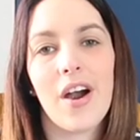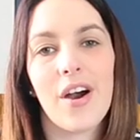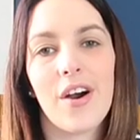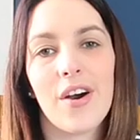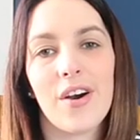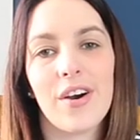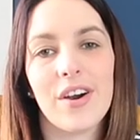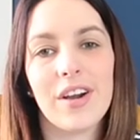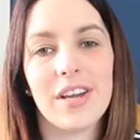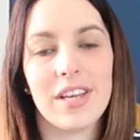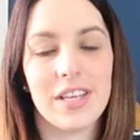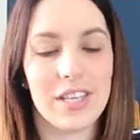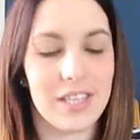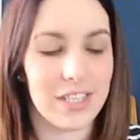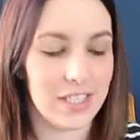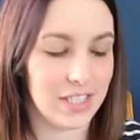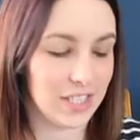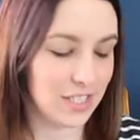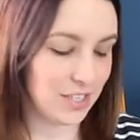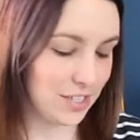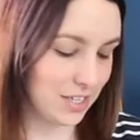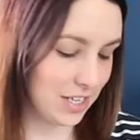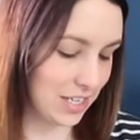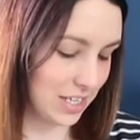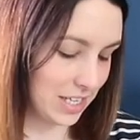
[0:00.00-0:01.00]
I
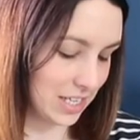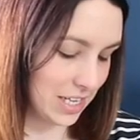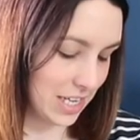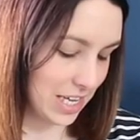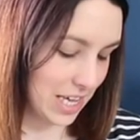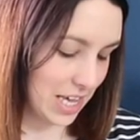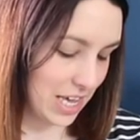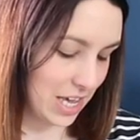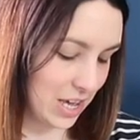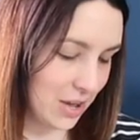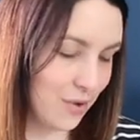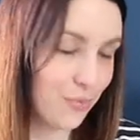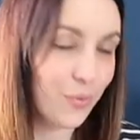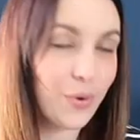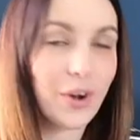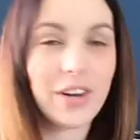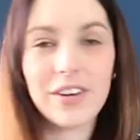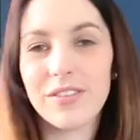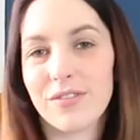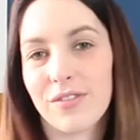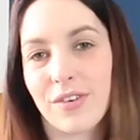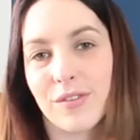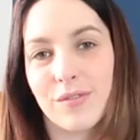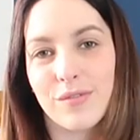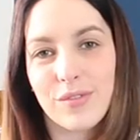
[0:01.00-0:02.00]
suddenly
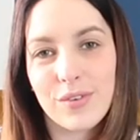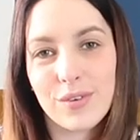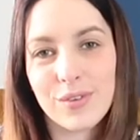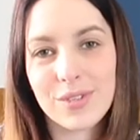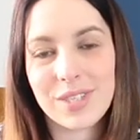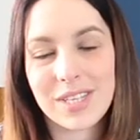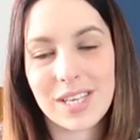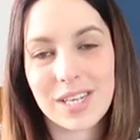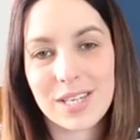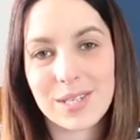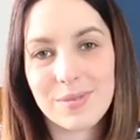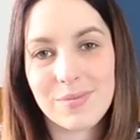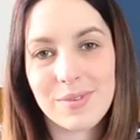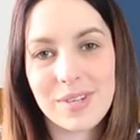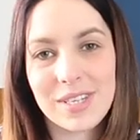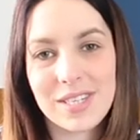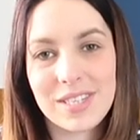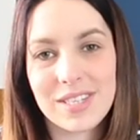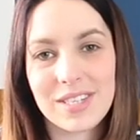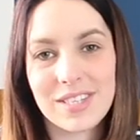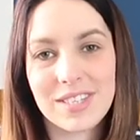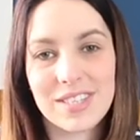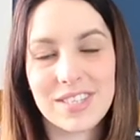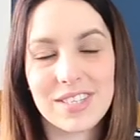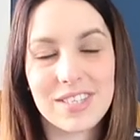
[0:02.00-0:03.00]
went from 4
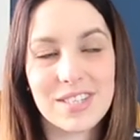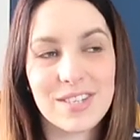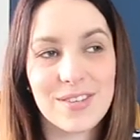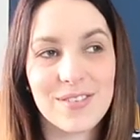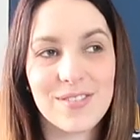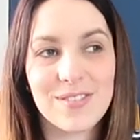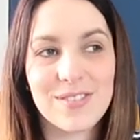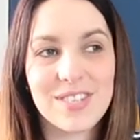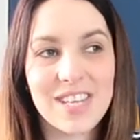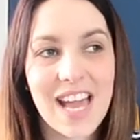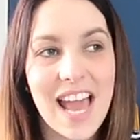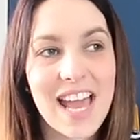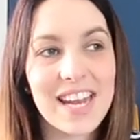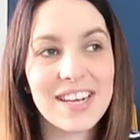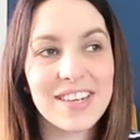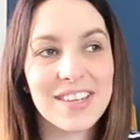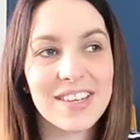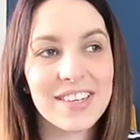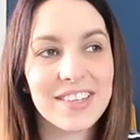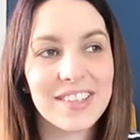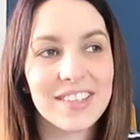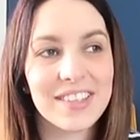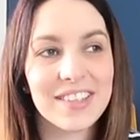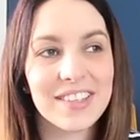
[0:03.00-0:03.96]
centimetres to 10